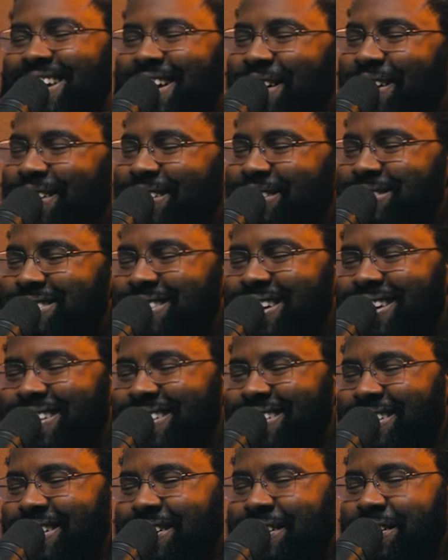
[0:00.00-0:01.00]
no, it was
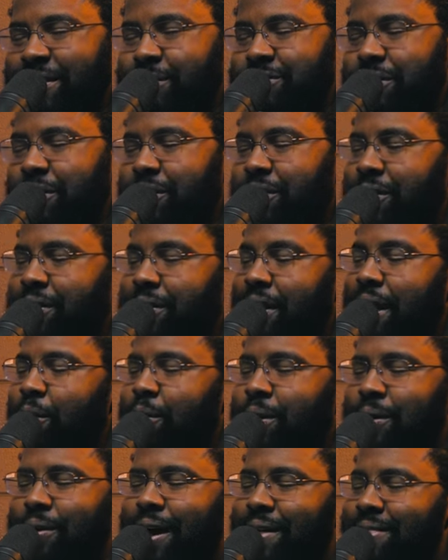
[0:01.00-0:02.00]
all it was all good.
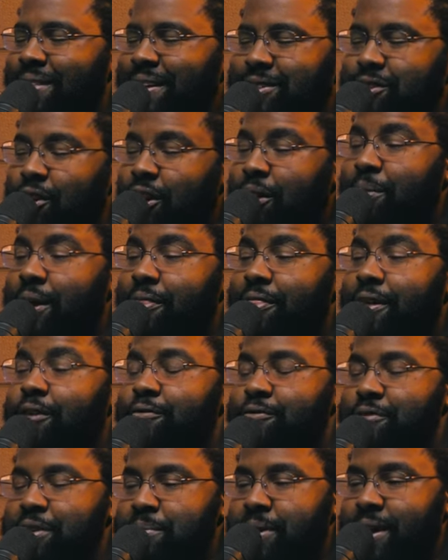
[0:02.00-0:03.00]
They were, I think, talking about
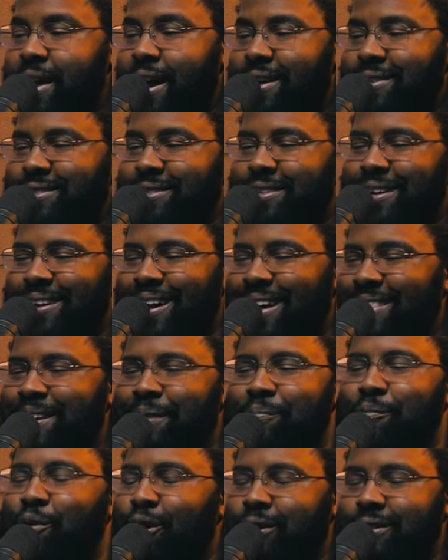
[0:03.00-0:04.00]
their VBS, and I
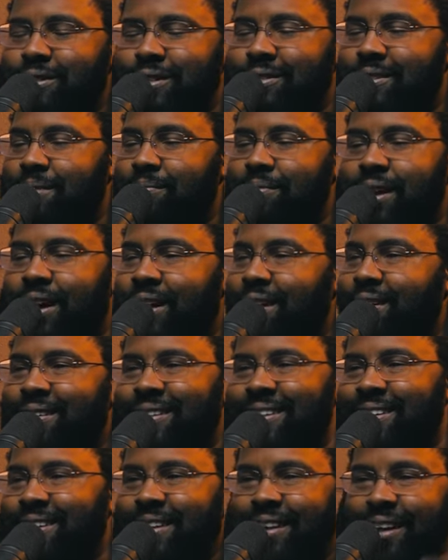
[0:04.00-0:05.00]
think Mark said something
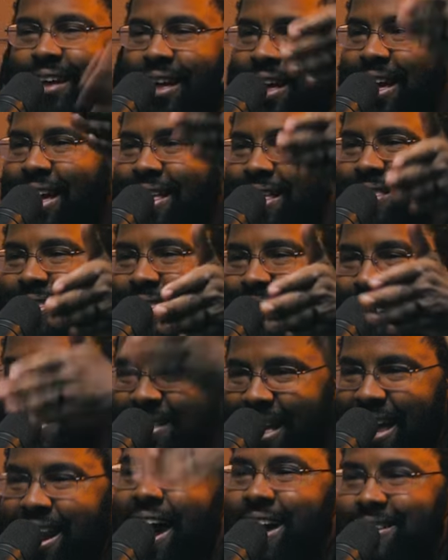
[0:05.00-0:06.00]
like,
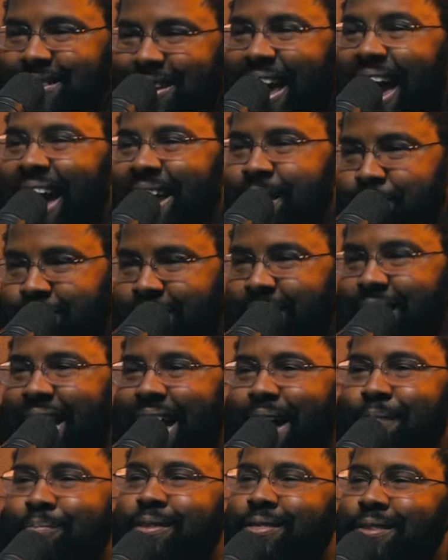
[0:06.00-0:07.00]
"And Isaac Adams can
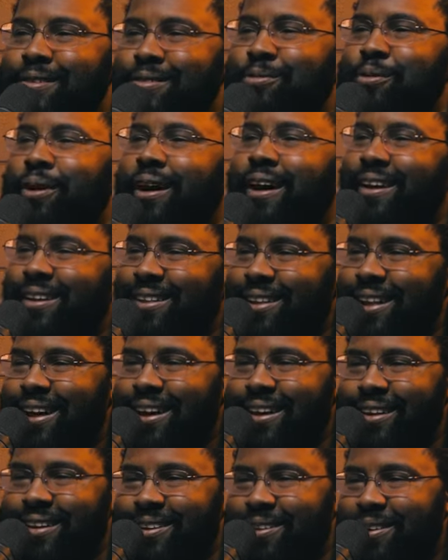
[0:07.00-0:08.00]
happen this way."
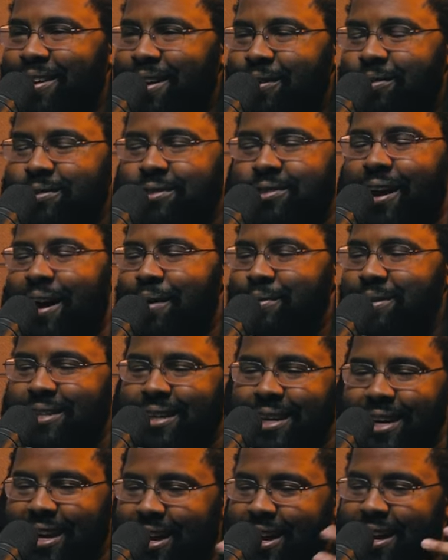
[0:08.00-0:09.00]
Like you know, so I
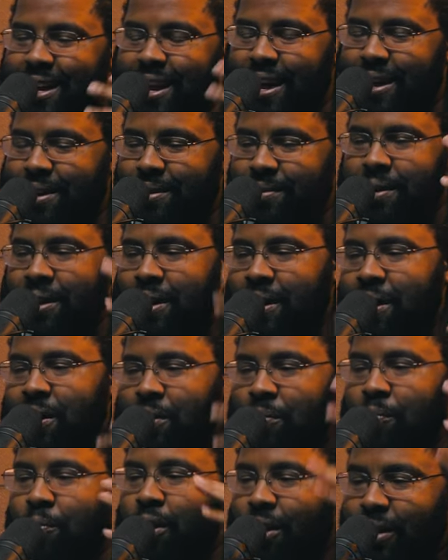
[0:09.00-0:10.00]
was a mm. kid. I had
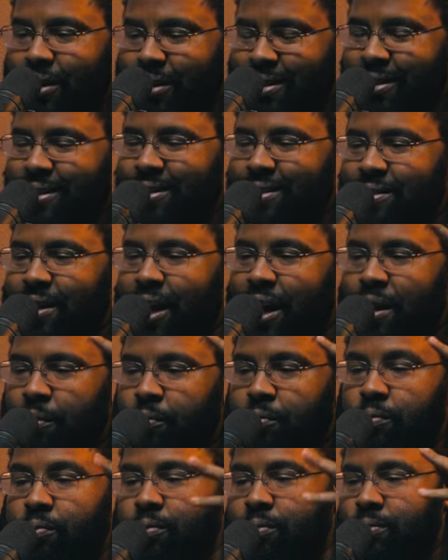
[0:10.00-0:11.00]
Mark, I,
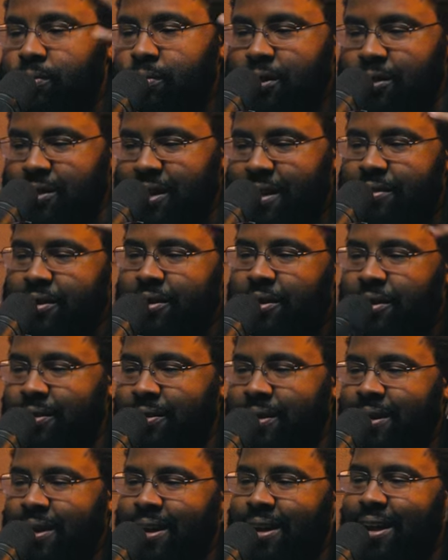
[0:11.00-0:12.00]
uh, Mark
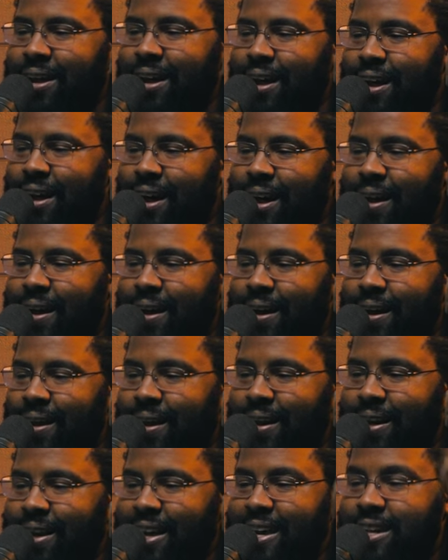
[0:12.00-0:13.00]
Dever. Uh,
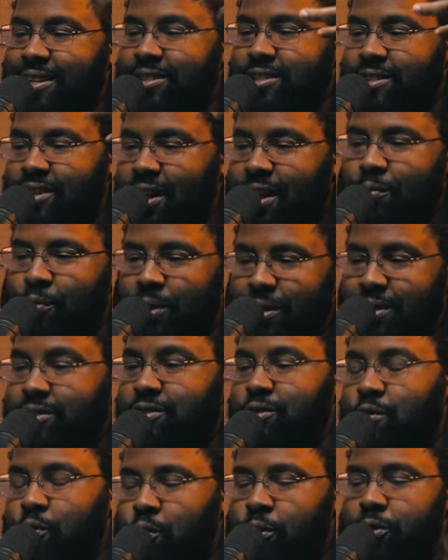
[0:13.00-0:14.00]
his son went
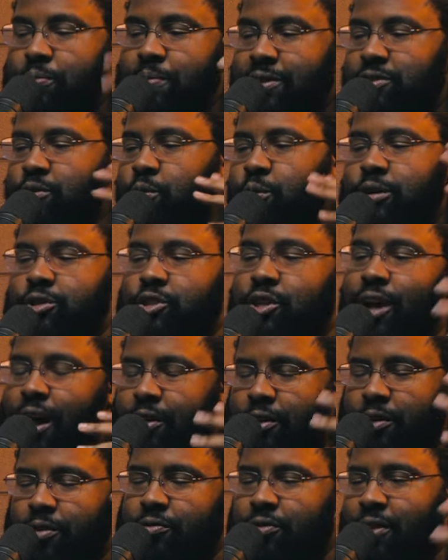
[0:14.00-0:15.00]
to school with me, so we were
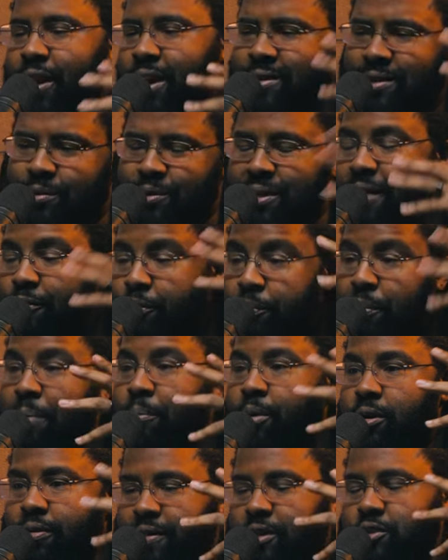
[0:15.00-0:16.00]
childhood friends. I was never a
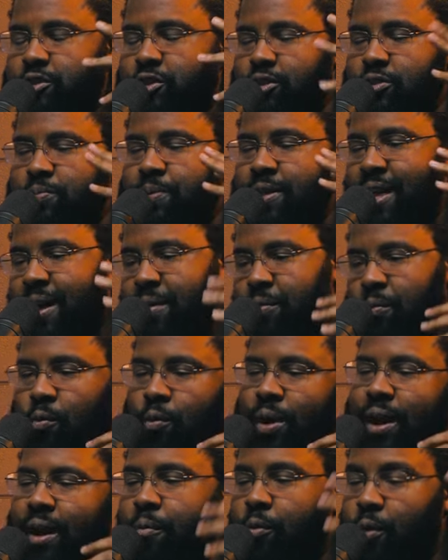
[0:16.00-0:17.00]
member of the church, but
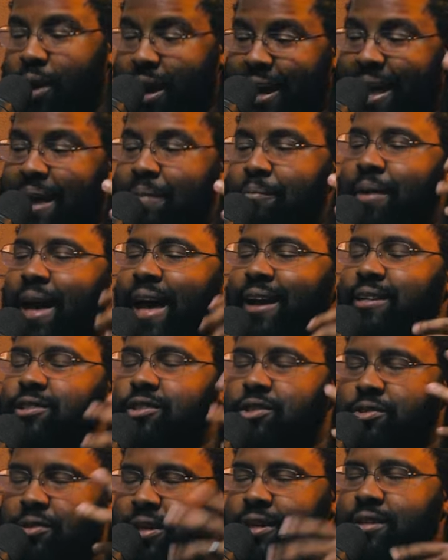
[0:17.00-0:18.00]
then when when I came back
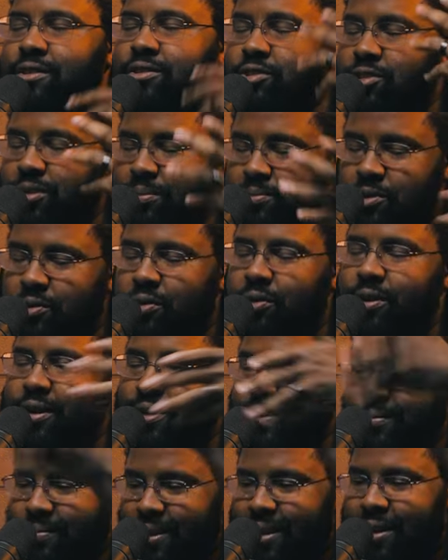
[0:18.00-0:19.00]
to do the internship,
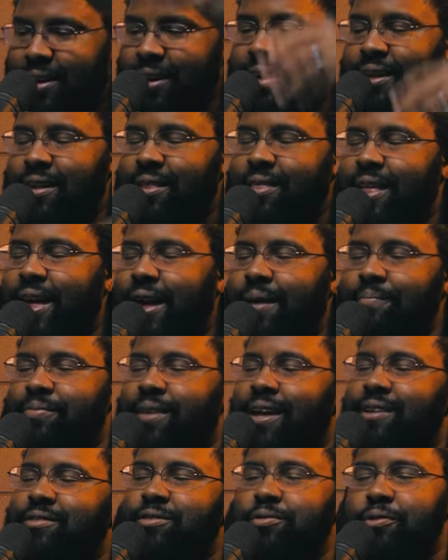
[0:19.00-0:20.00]
joined and gotcha.
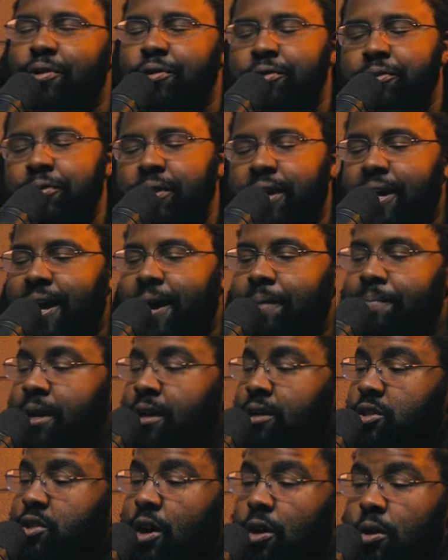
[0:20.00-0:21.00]
That, that's the road you yeah. laid out.
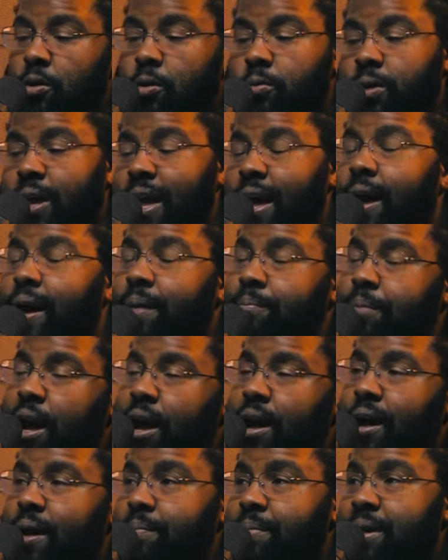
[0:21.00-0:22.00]
So yeah,
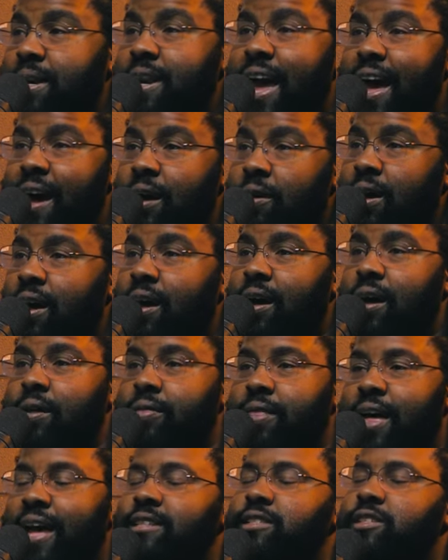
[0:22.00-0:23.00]
uh, but now
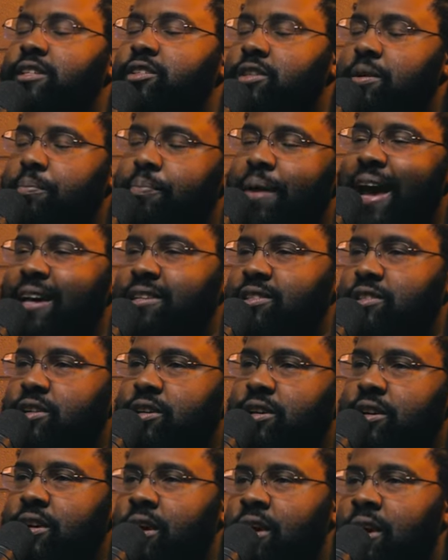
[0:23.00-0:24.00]
uh, the assistant
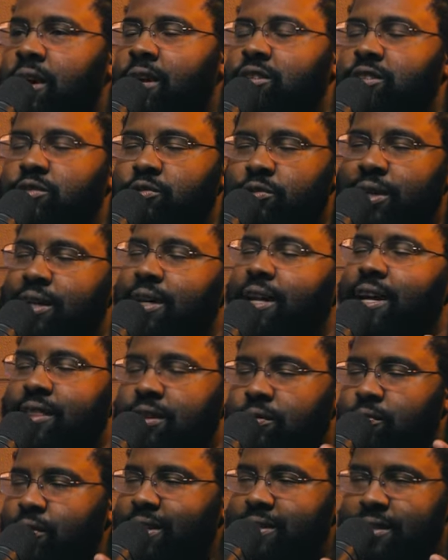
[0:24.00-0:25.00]
pastor, which is really
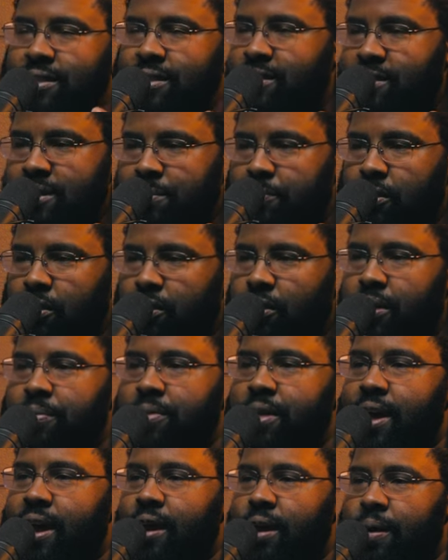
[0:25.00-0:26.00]
like the residency
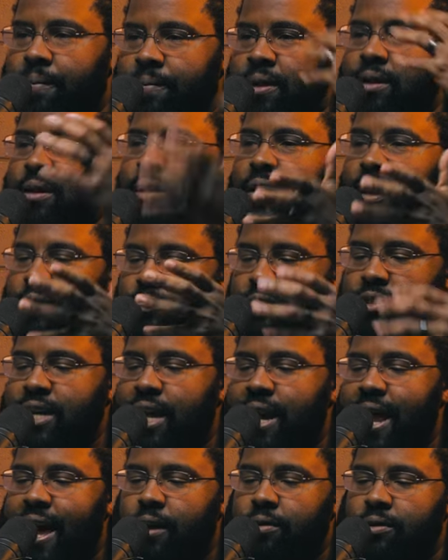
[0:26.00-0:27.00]
program there. Right. I was
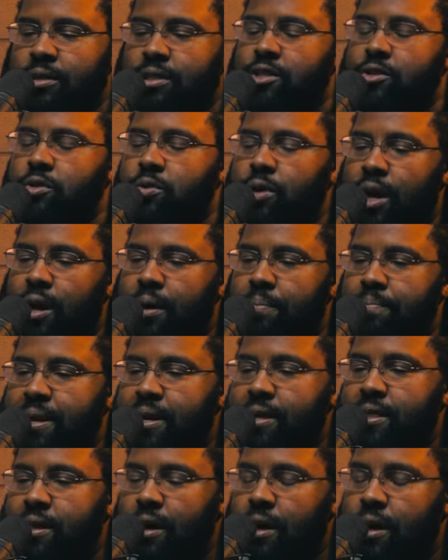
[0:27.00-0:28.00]
sent out to uh,
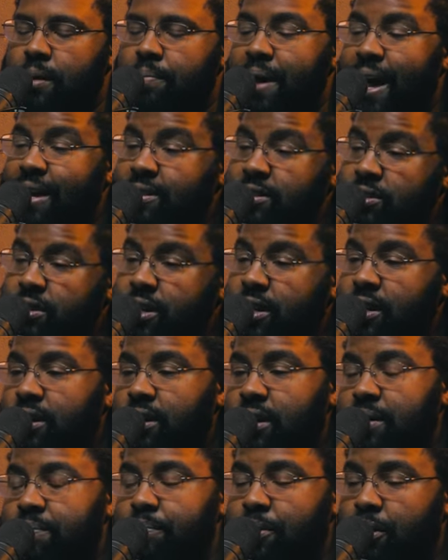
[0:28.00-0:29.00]
be the pastor
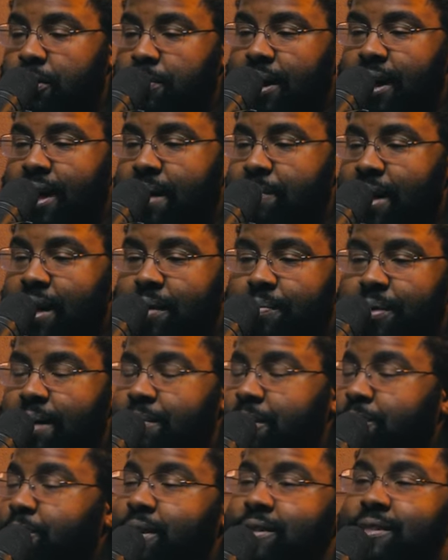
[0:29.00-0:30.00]
here in Birmingham,
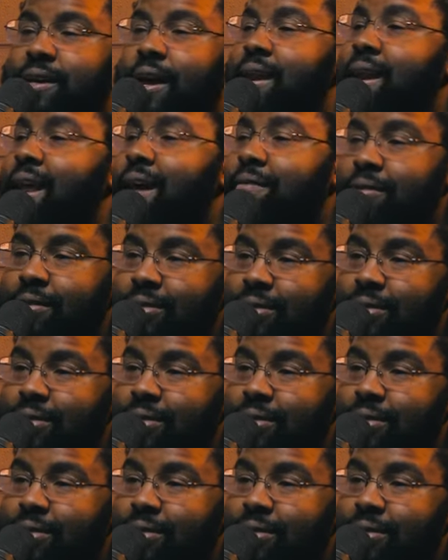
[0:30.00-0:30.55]
Alabama, place I never